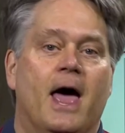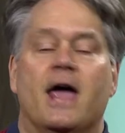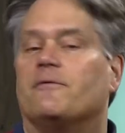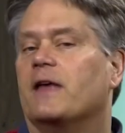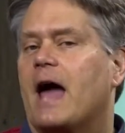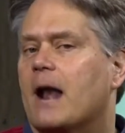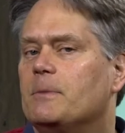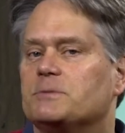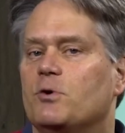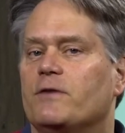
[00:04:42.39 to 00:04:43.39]
If the economy
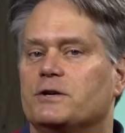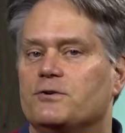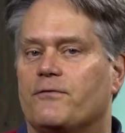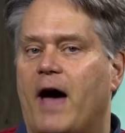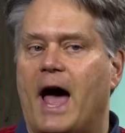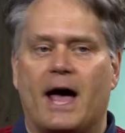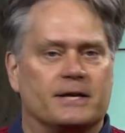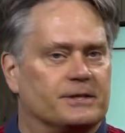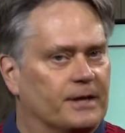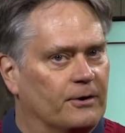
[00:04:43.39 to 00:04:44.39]
is moving too
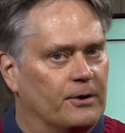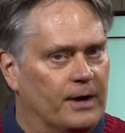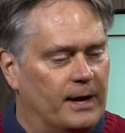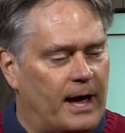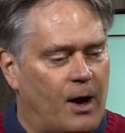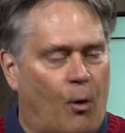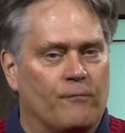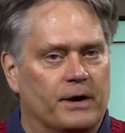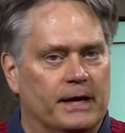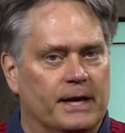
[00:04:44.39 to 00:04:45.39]
fast,
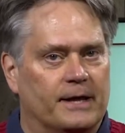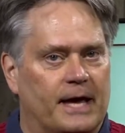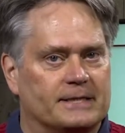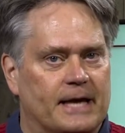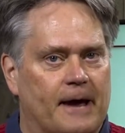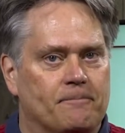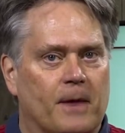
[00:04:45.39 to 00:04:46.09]
overheating, they say,